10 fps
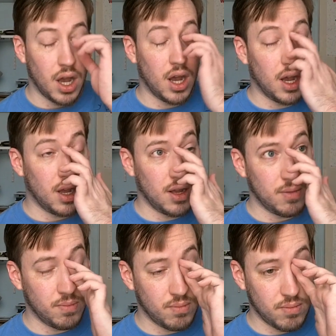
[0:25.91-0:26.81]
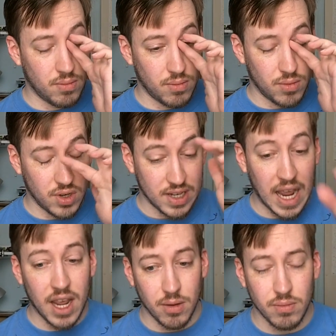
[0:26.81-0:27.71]
Um,
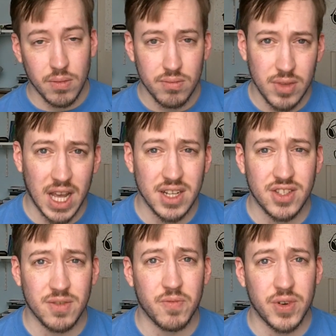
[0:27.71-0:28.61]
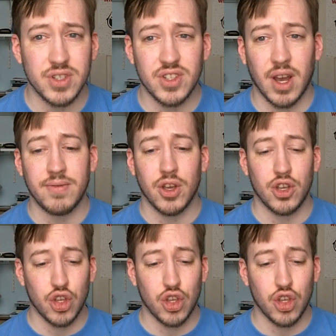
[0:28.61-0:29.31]
damn, that is some fun stuff.